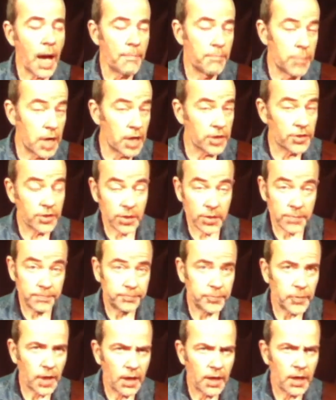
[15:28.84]
but
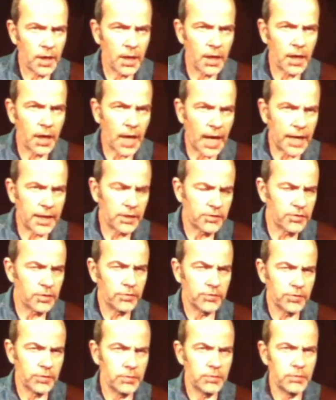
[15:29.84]
like I
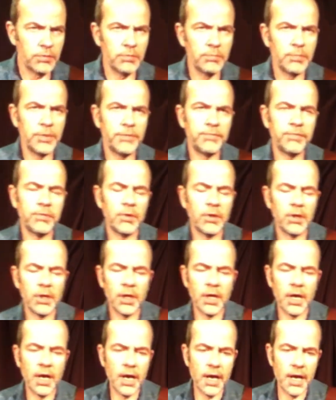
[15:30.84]
told you
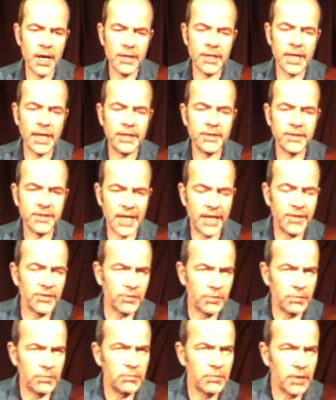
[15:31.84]
before, they
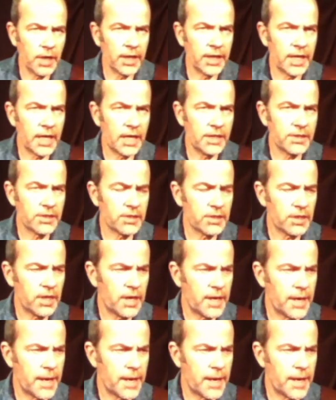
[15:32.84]
tend to get